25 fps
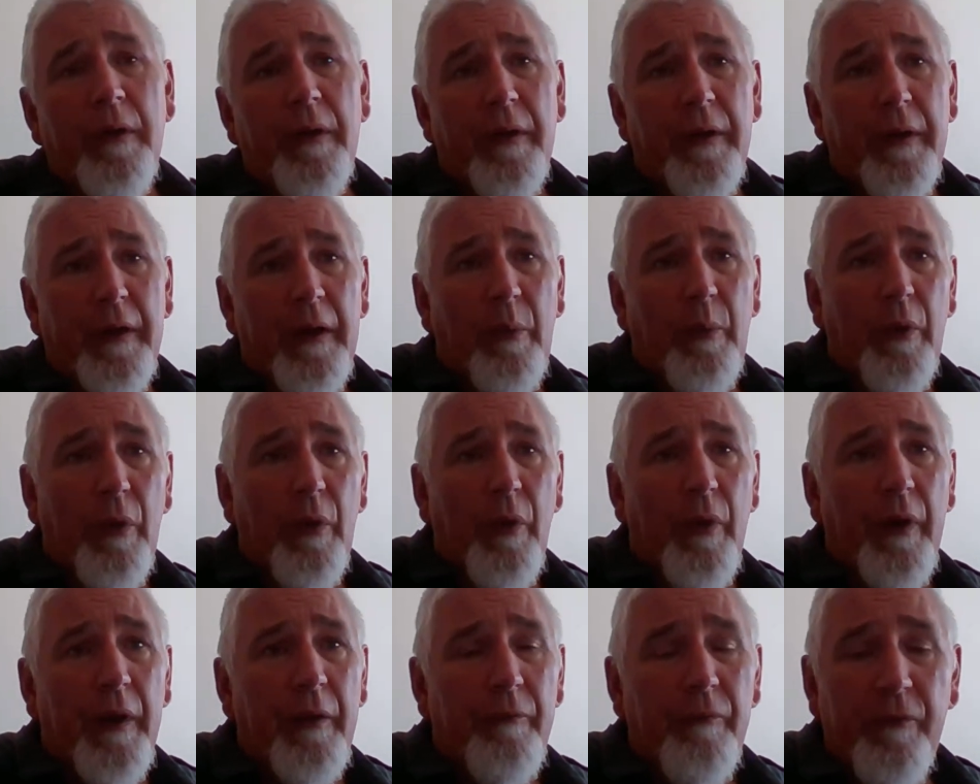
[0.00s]
When
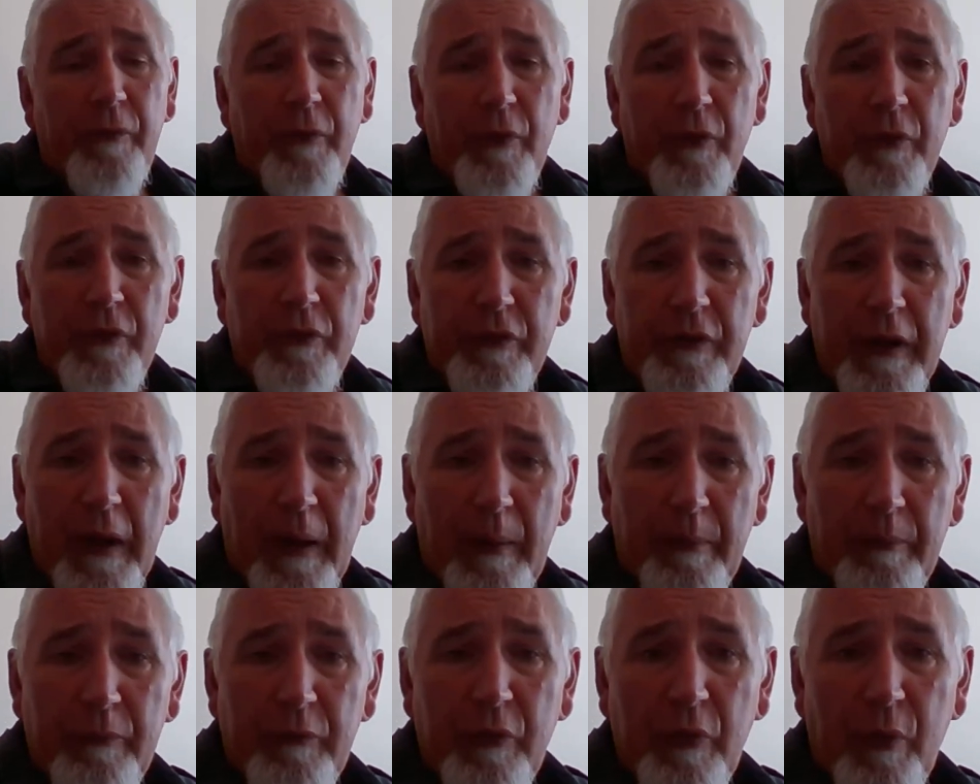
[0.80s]
I first
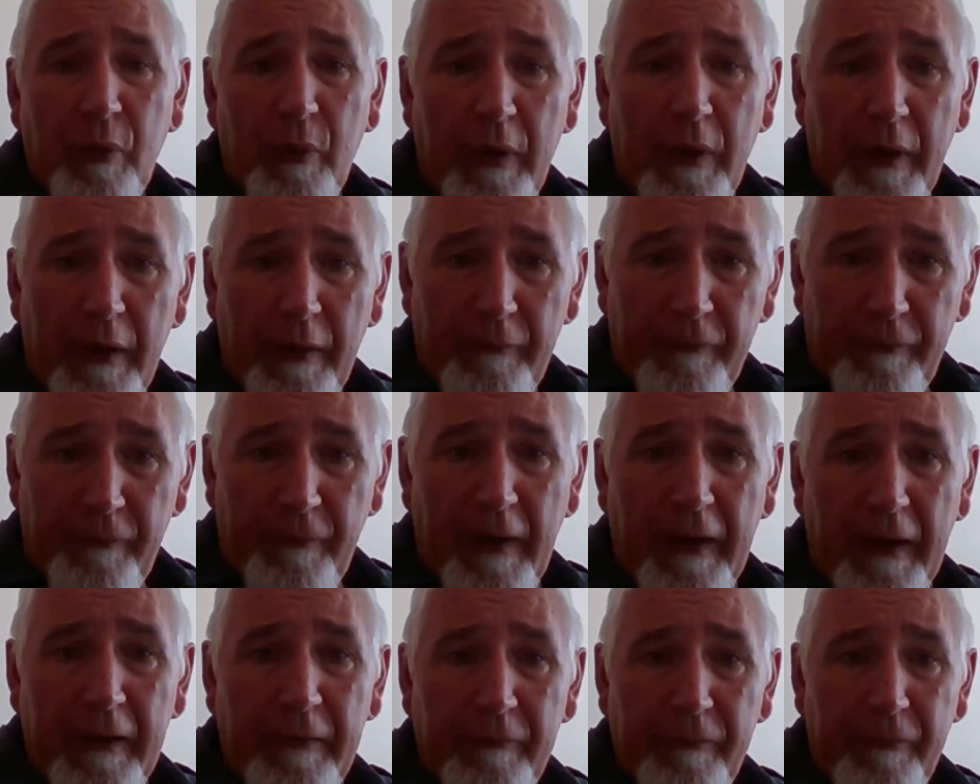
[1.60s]
come to
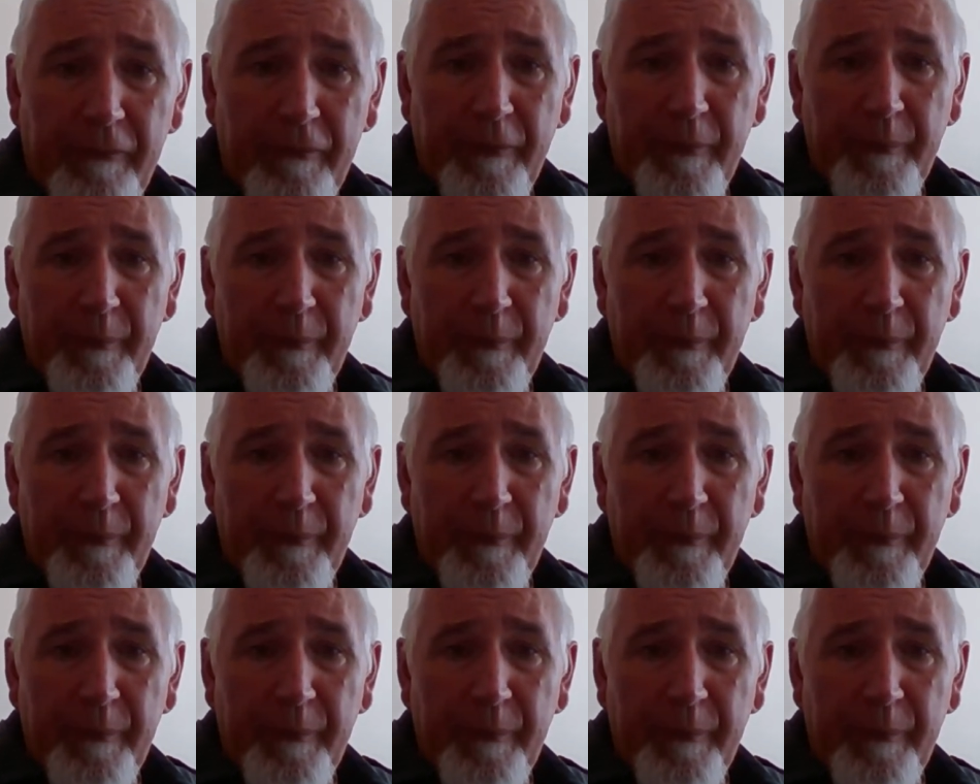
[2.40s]
faith,